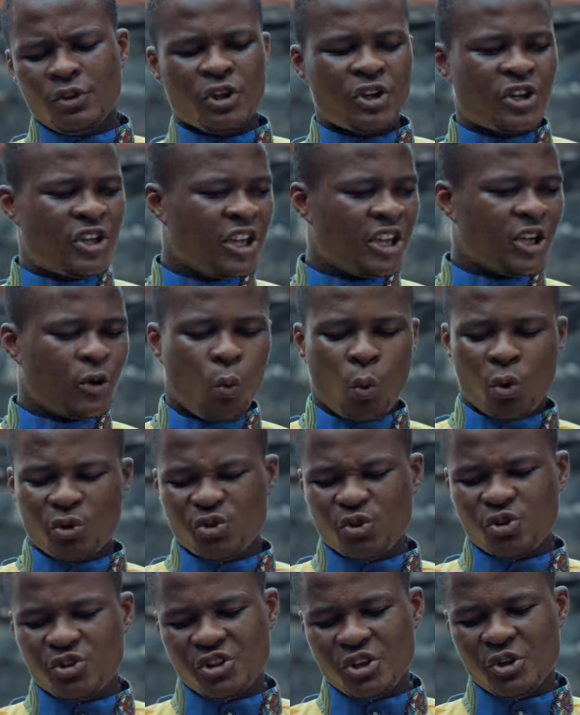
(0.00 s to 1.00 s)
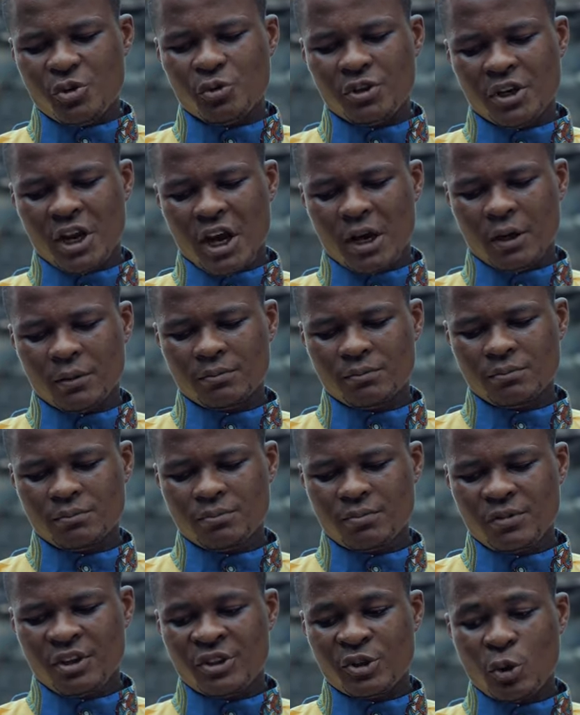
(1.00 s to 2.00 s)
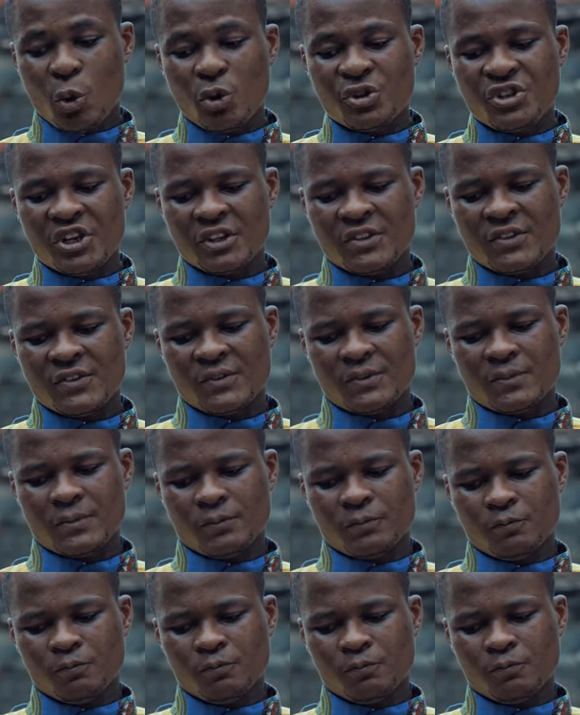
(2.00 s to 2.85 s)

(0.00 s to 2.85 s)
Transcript: the king wants to see you now. It's urgent.